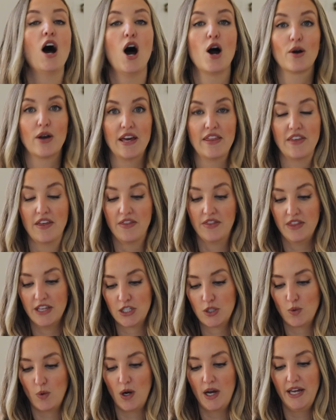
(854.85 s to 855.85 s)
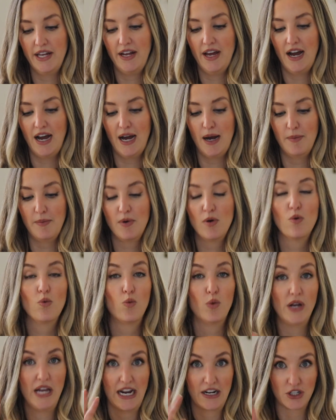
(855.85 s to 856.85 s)
Okay, then this one um,
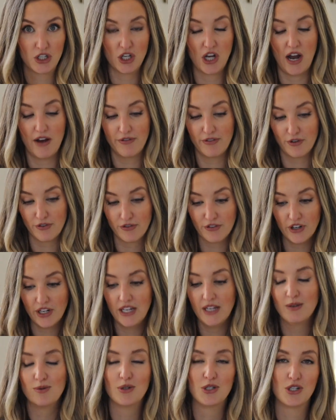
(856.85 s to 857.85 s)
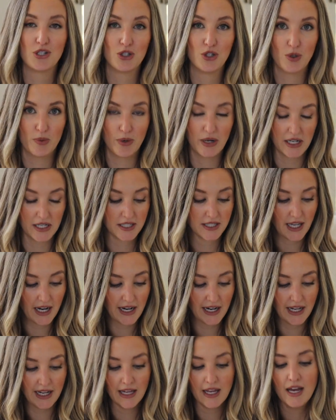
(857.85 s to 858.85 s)
we actually got for free, which is super
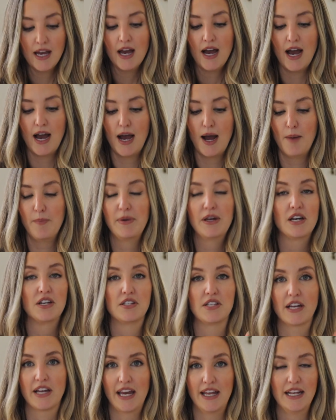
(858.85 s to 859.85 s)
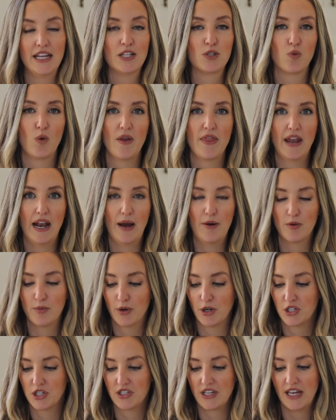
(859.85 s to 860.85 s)
exciting um, because again, it's one that I would
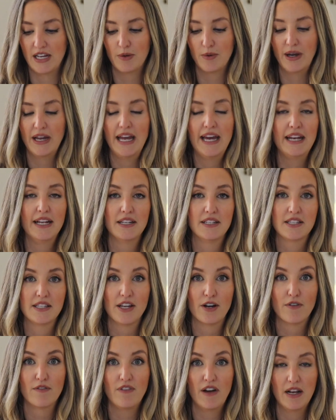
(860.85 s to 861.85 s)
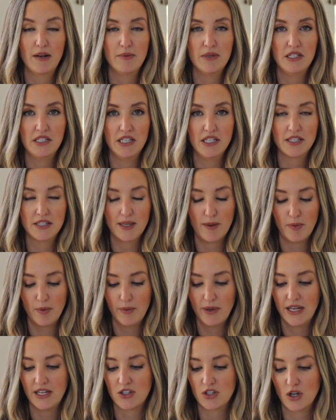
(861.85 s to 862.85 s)
purchase anyway, and it's their vitamin D
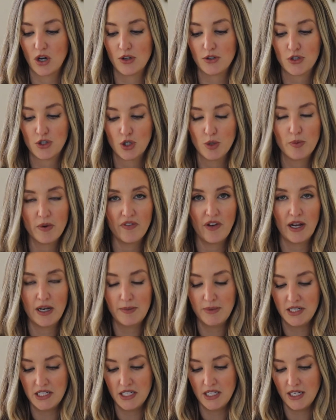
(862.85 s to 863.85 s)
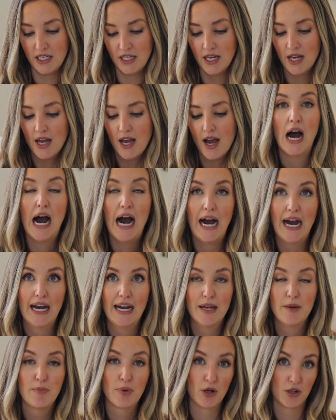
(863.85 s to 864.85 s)
supplement. It's called Super Vitamin D.
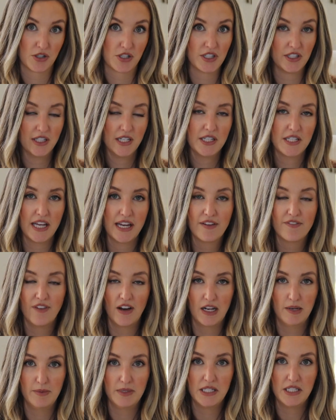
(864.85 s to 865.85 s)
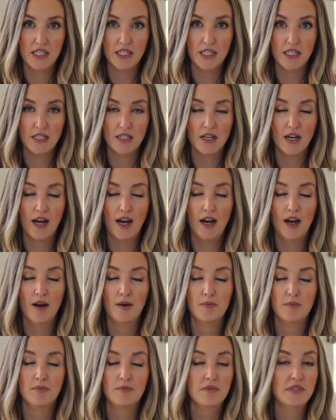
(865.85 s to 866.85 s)
I personally take vitamin D
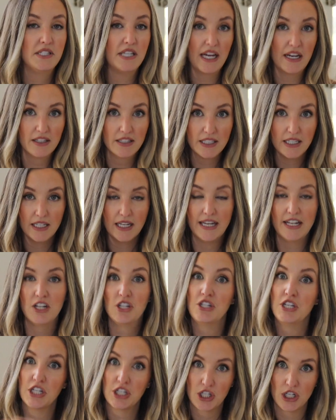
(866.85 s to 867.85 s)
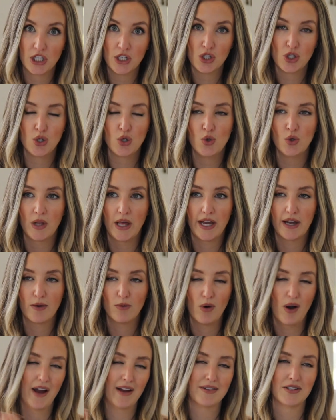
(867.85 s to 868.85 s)
um, daily in addition to like,
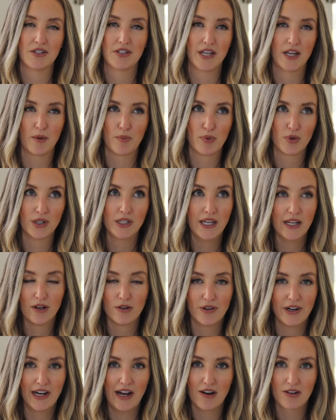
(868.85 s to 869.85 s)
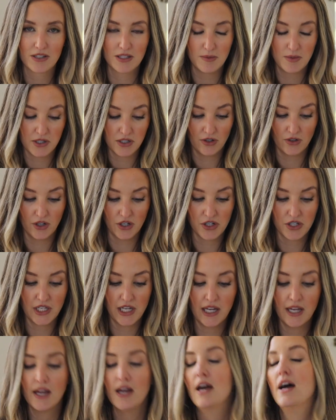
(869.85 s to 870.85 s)
well, I just take a prenatal right now because I'm still
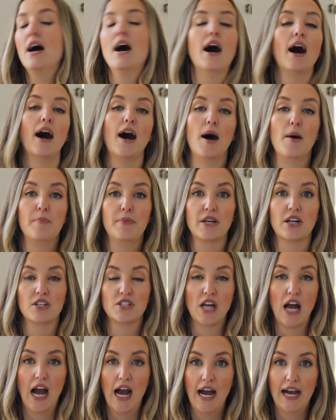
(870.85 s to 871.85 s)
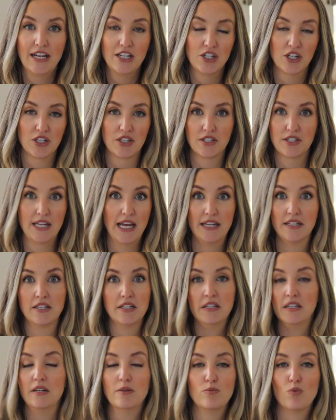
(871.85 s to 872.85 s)
nursing um, because I just tend
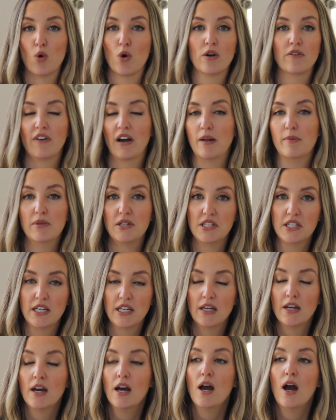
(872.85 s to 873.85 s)
to need more vitamin D.